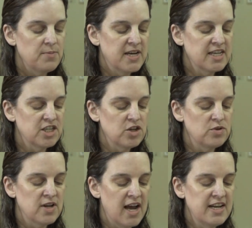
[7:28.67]
because a
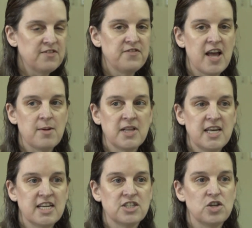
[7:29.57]
united
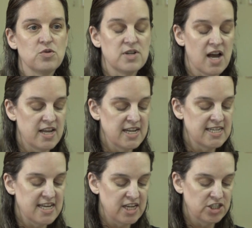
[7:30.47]
family is a
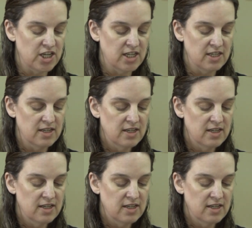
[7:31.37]
united nation.